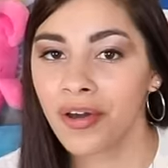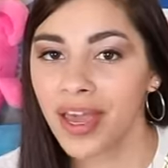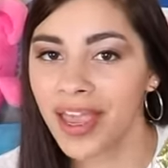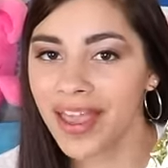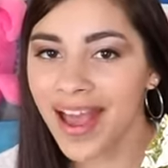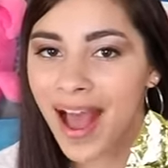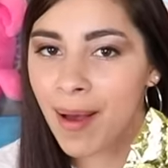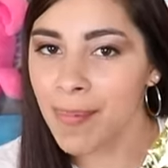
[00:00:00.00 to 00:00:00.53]

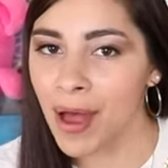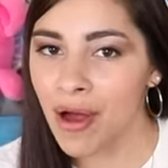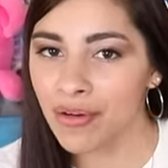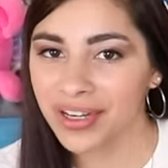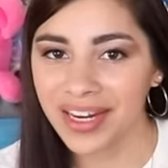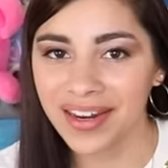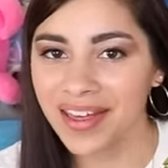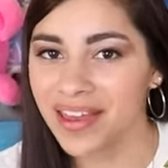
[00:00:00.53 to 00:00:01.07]
Okay, how
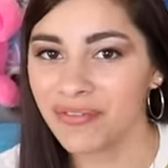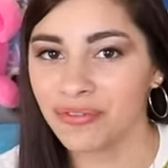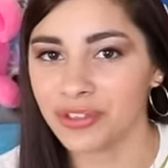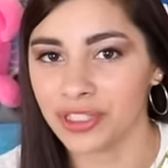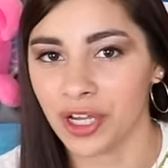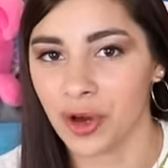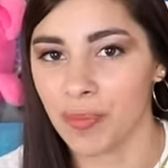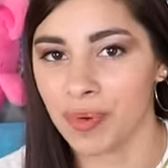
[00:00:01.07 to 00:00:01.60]
about an
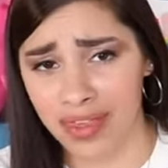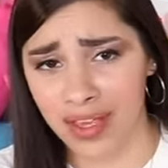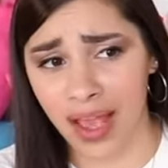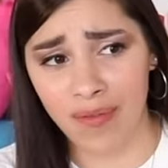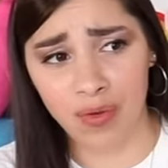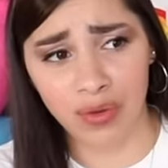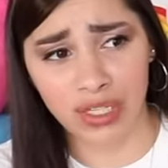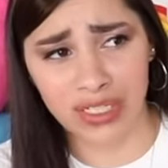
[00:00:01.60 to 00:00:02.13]
envelope? I think
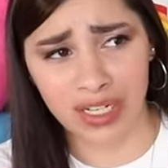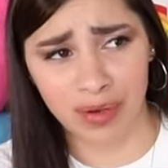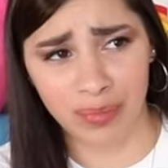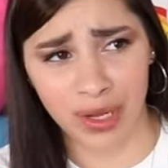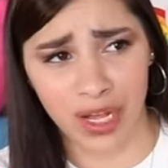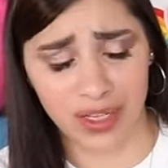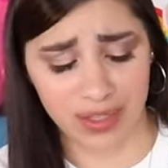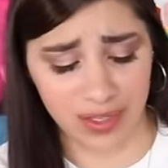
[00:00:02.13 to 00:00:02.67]
I've only done
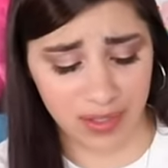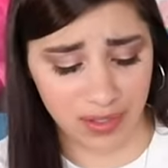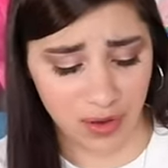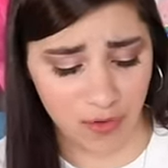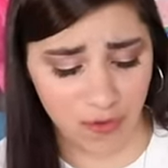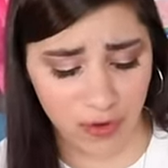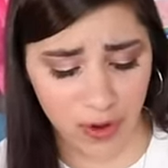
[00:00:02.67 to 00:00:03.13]
boxes so